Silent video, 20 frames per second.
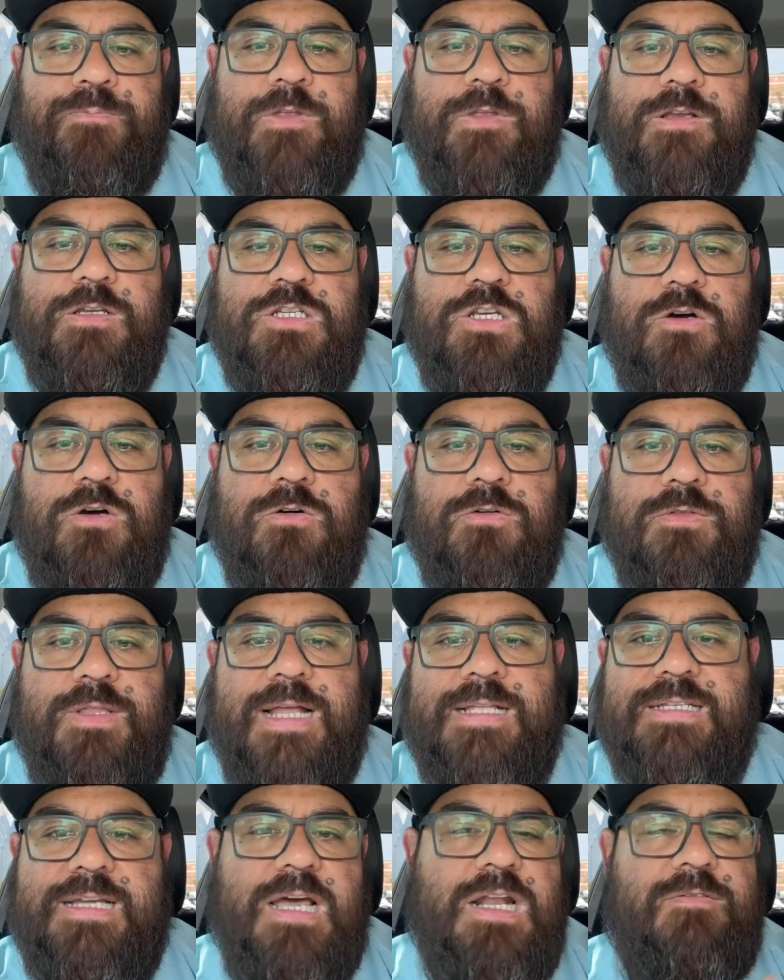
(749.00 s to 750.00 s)
So
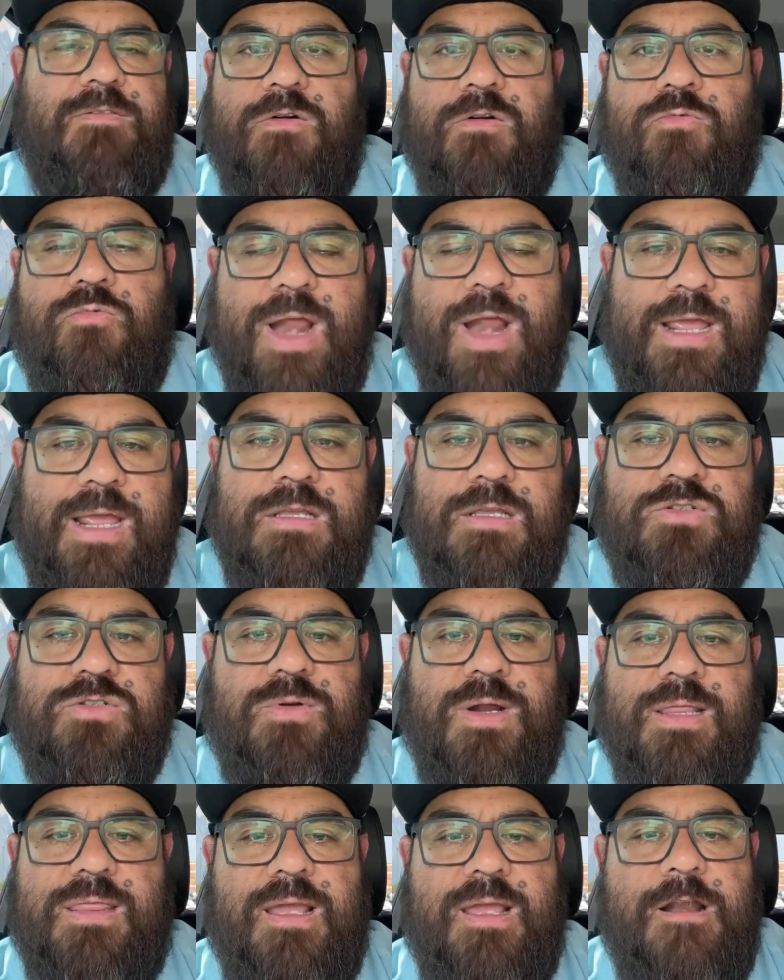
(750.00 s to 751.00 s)
that's kind of our
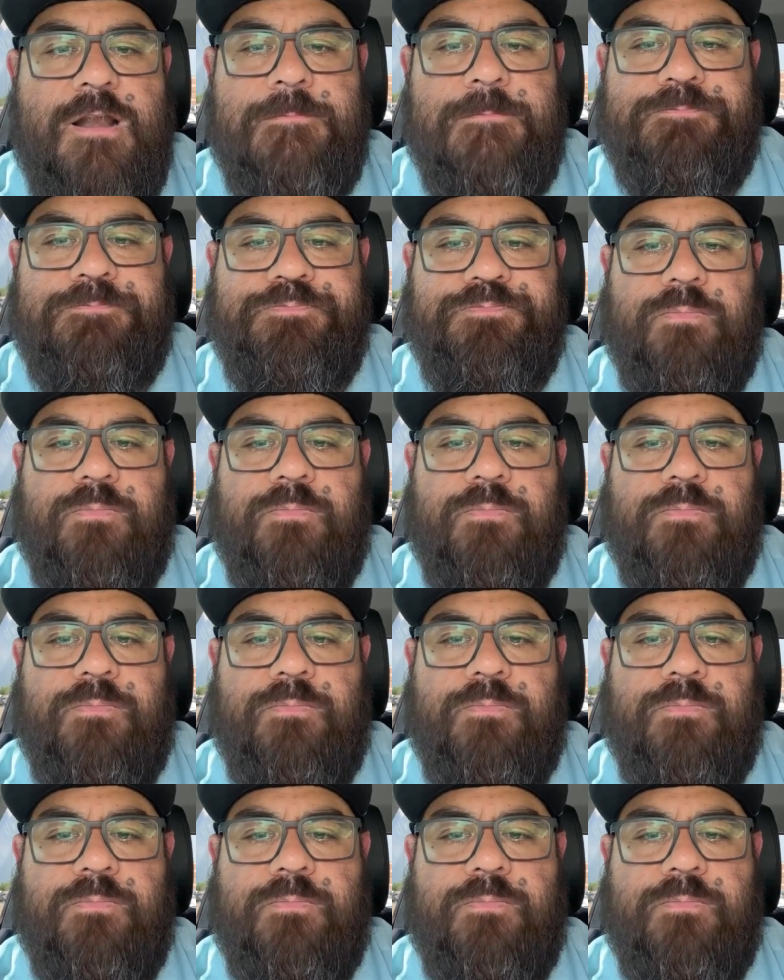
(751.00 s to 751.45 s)
range right there.